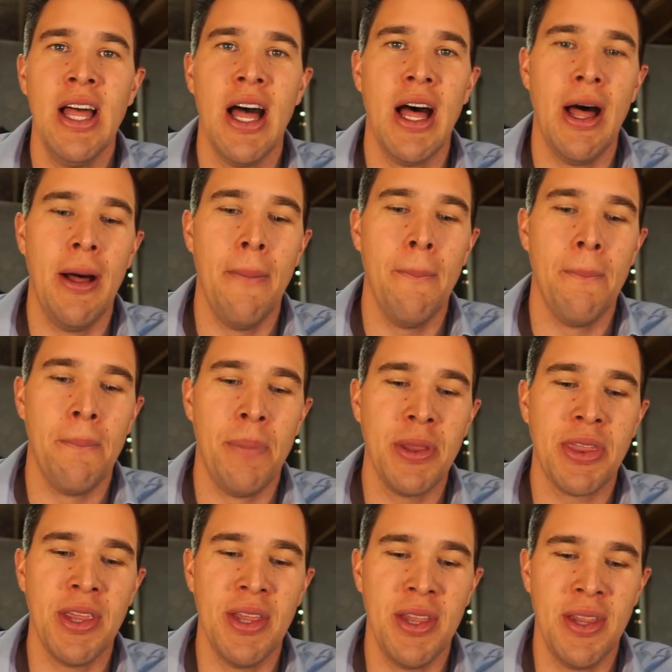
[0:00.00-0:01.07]
Um,
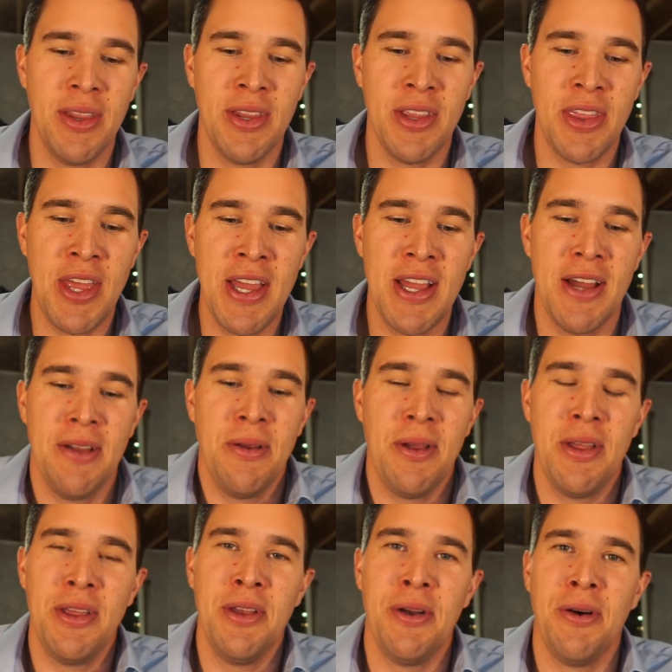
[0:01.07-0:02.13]
but the the thing I
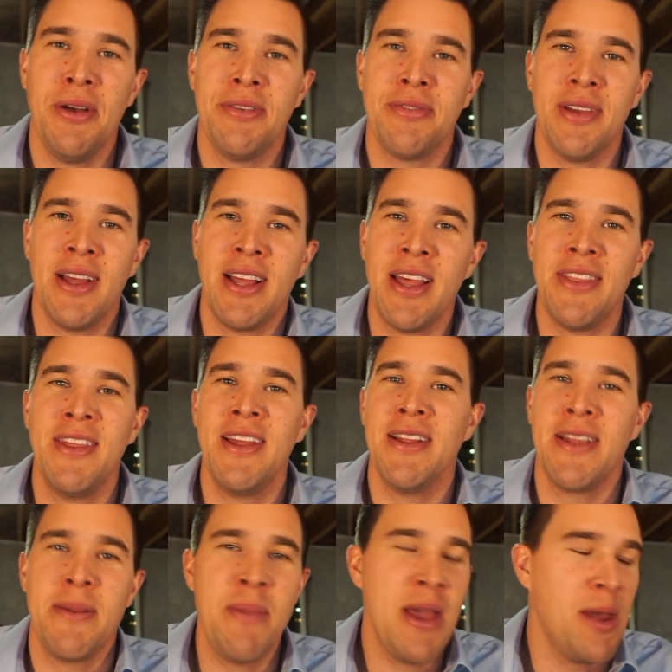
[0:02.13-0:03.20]
you know I got thinking
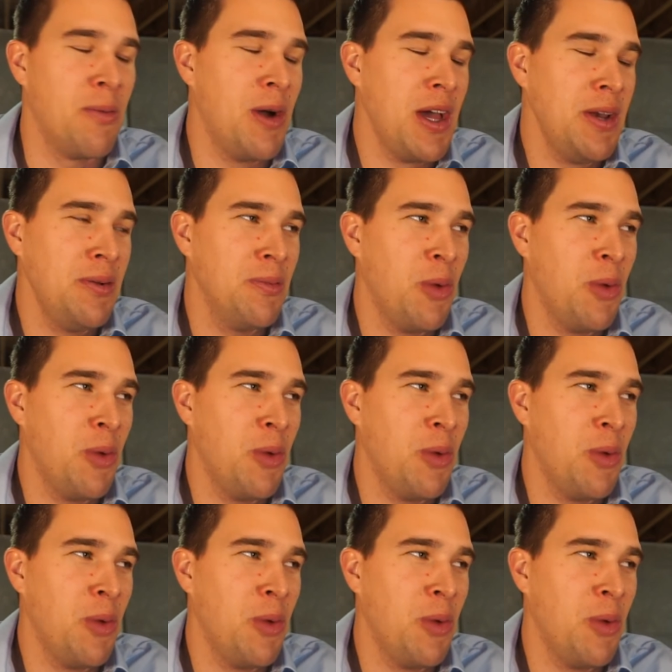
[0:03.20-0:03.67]
like man why do,